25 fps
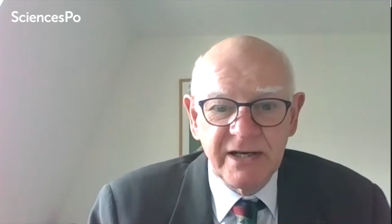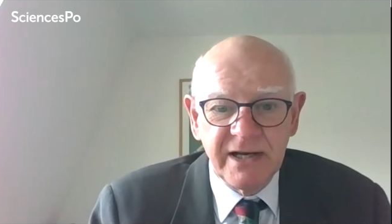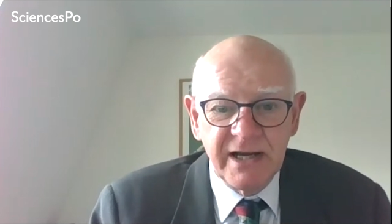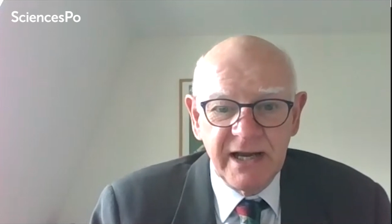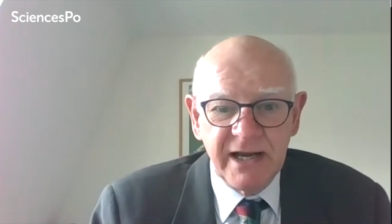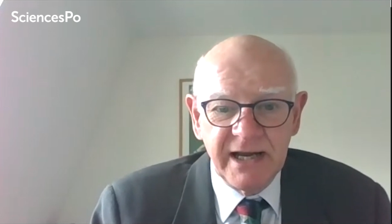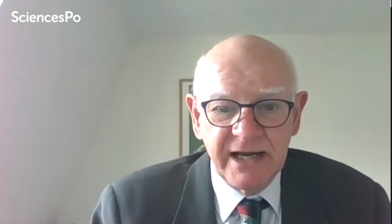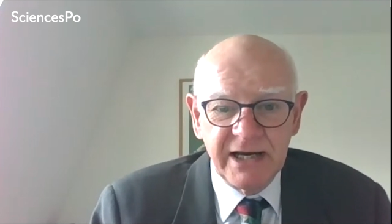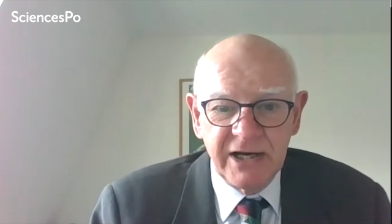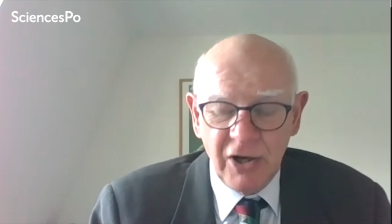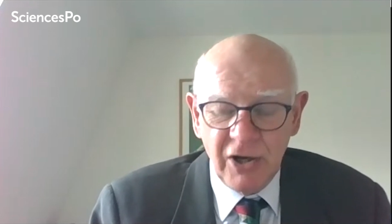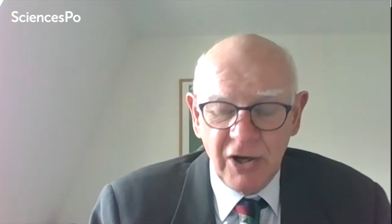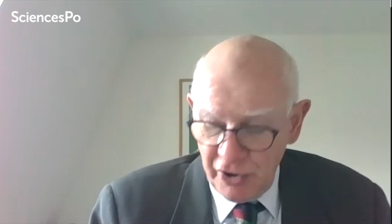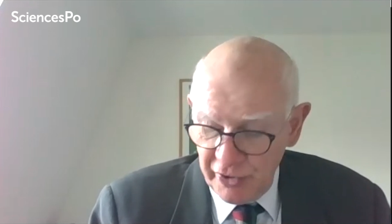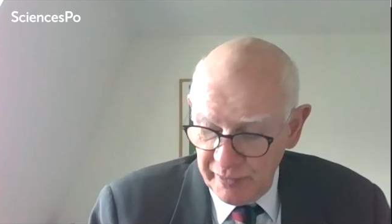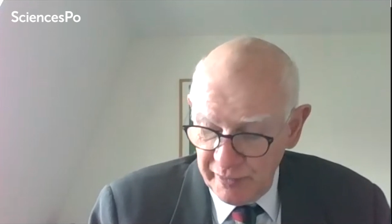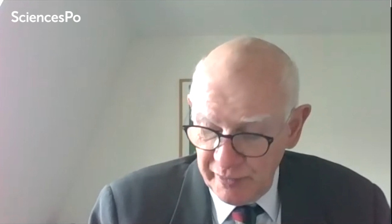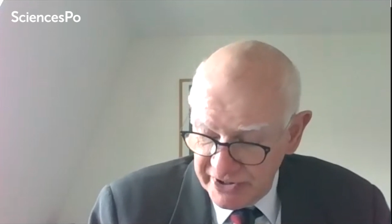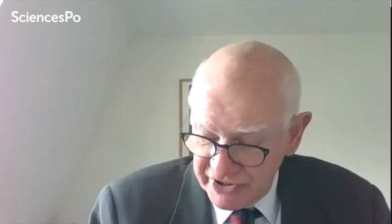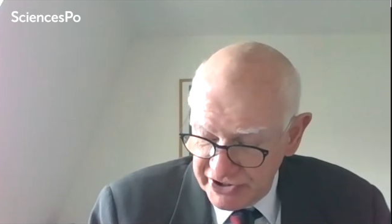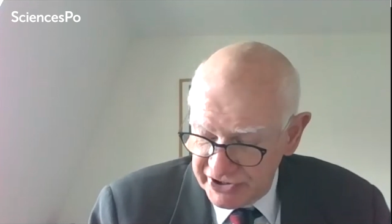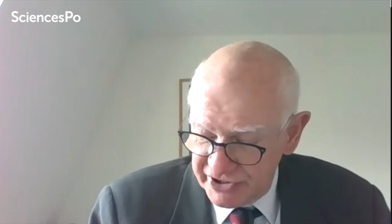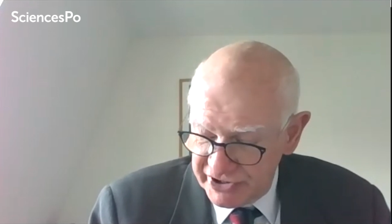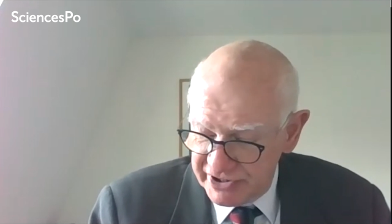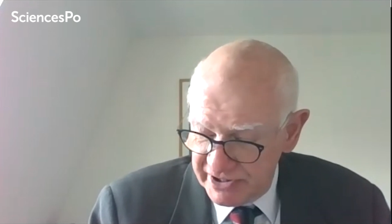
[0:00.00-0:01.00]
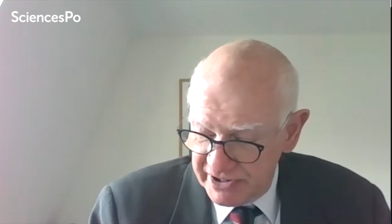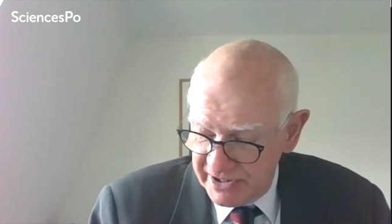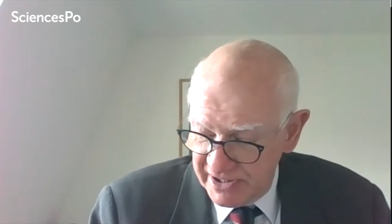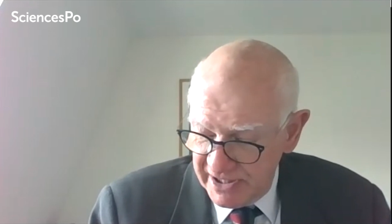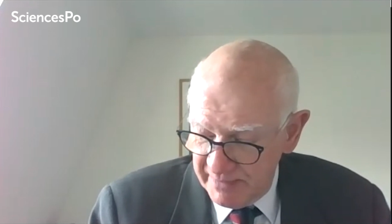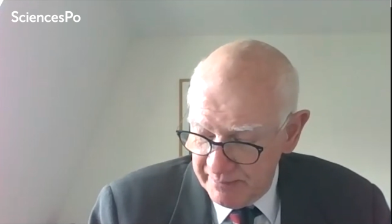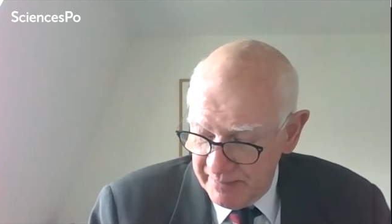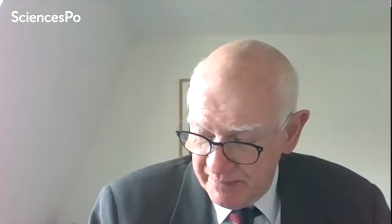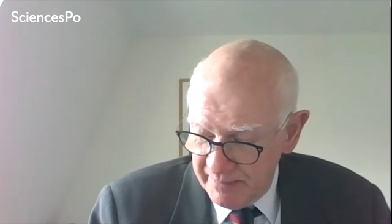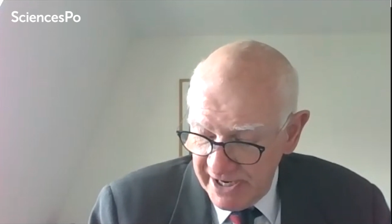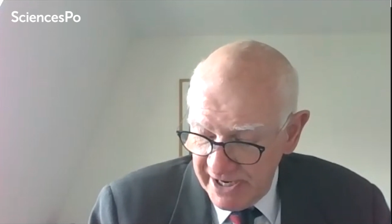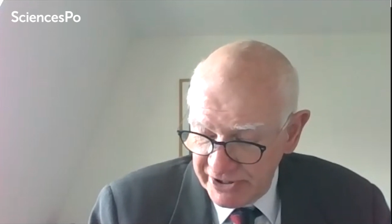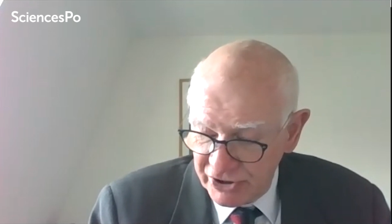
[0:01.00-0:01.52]
He's an
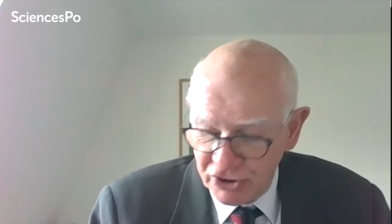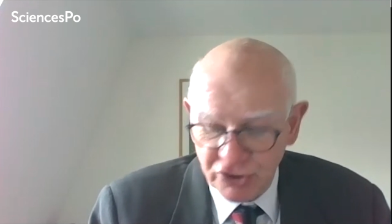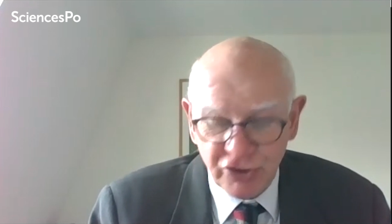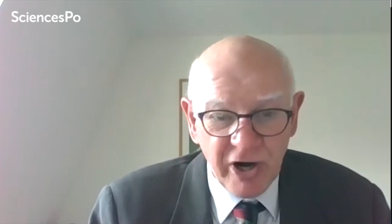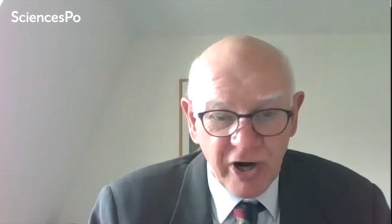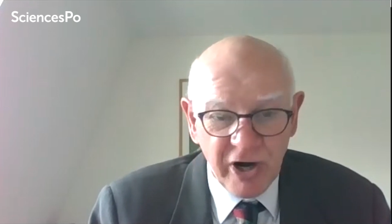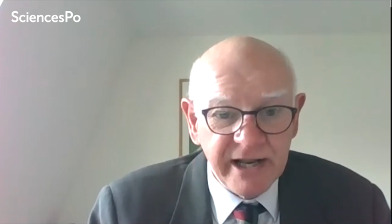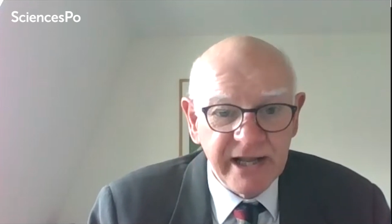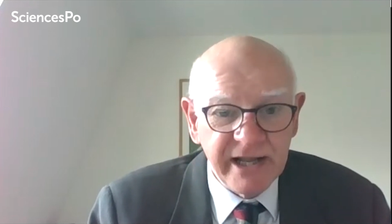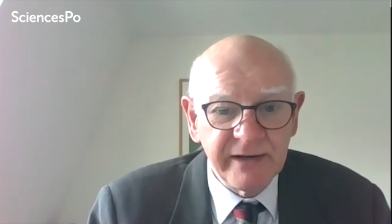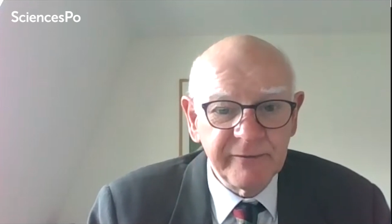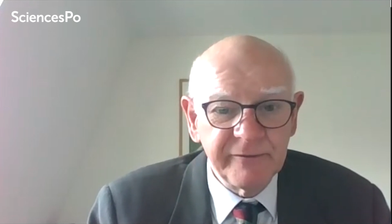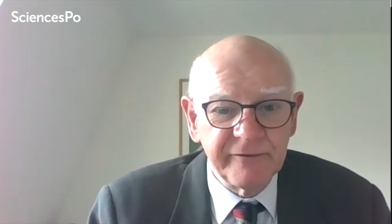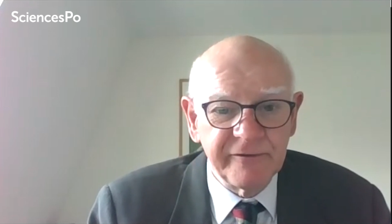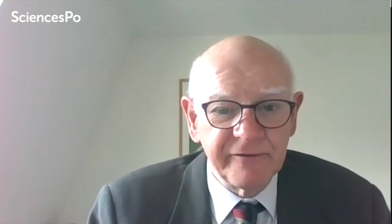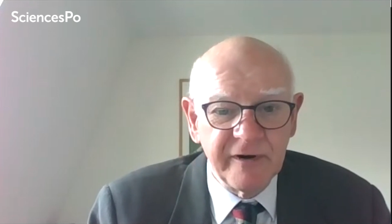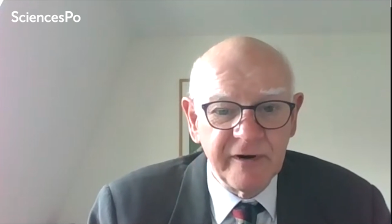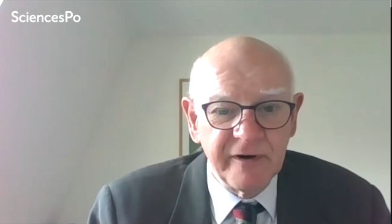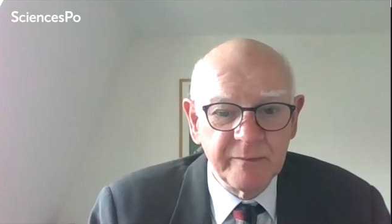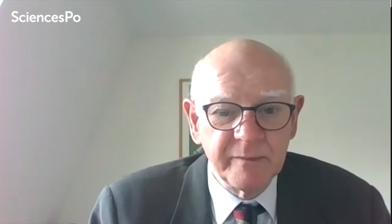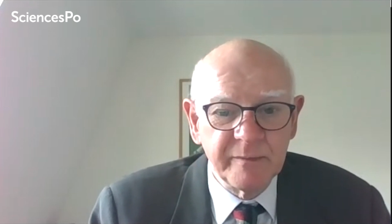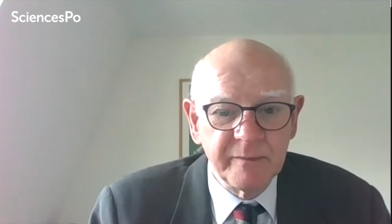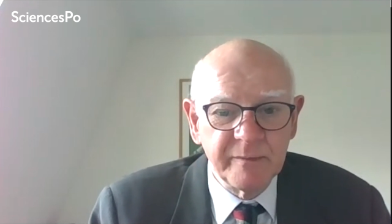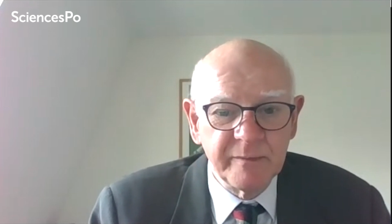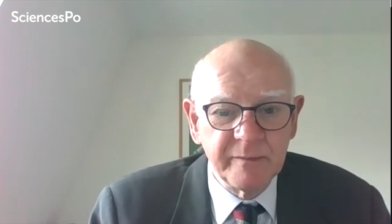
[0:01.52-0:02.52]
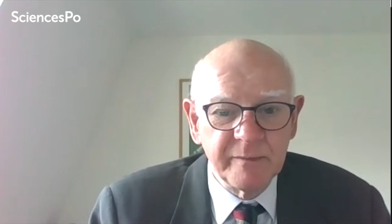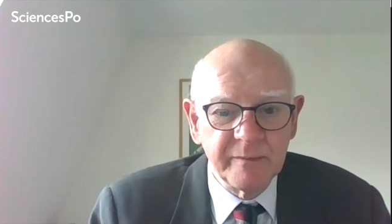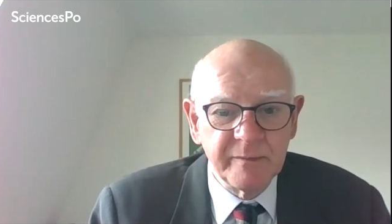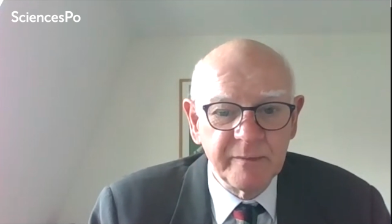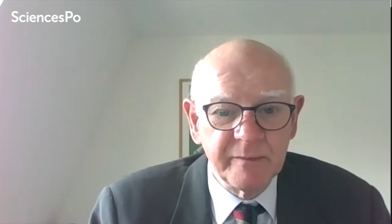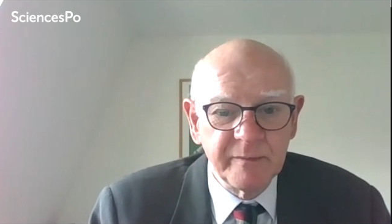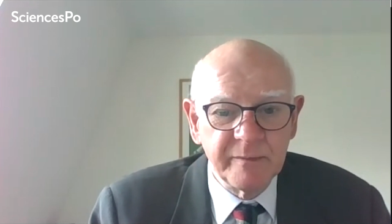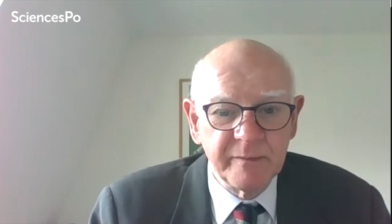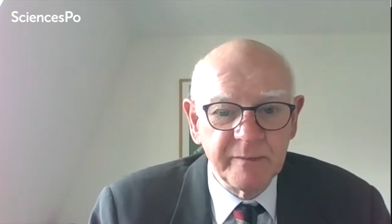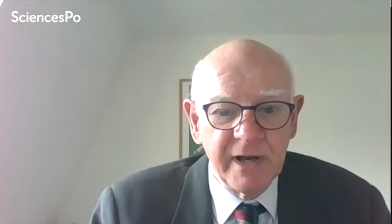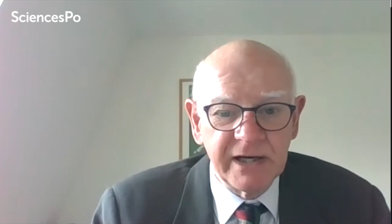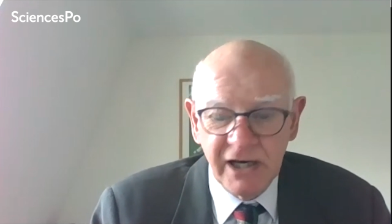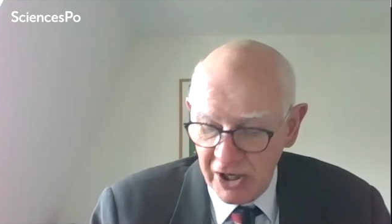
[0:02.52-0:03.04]
economist by training from
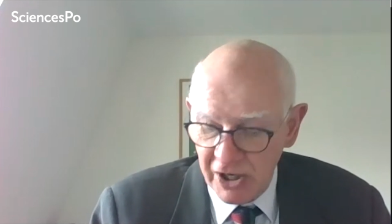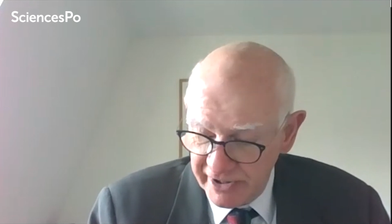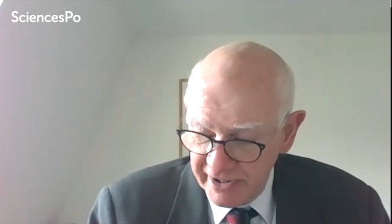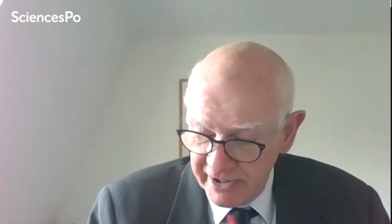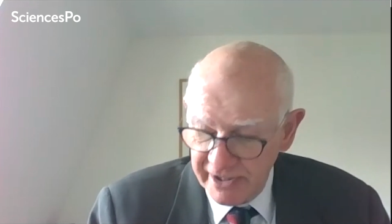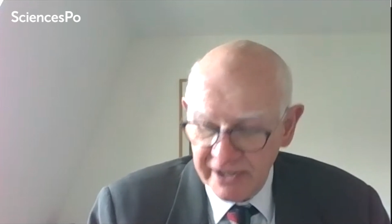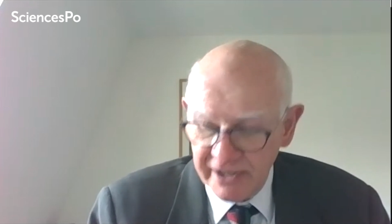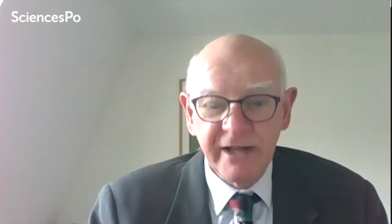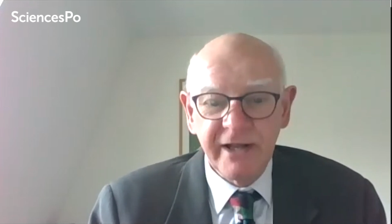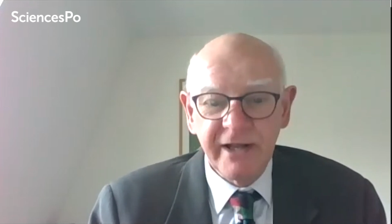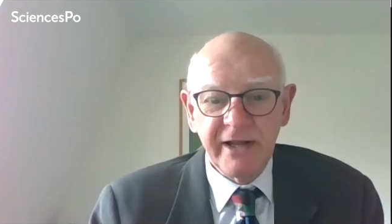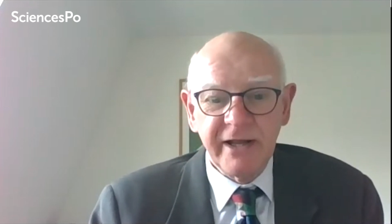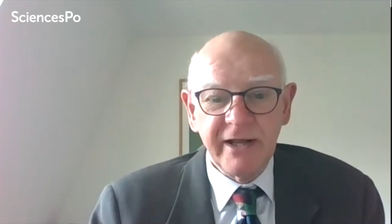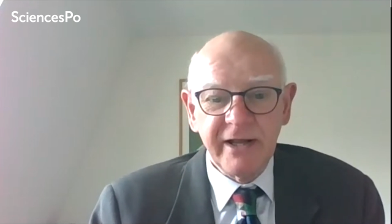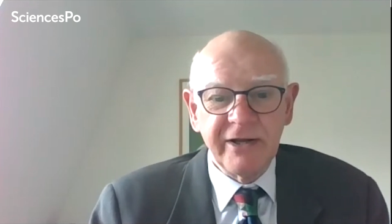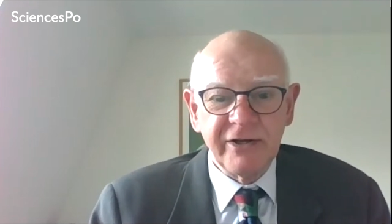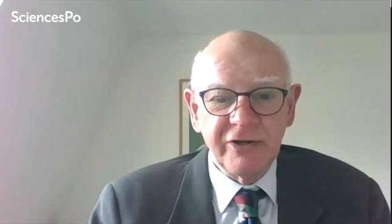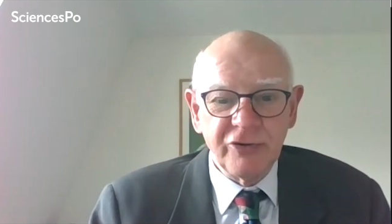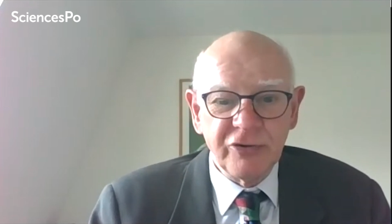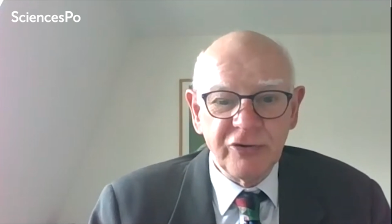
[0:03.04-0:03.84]
Cologne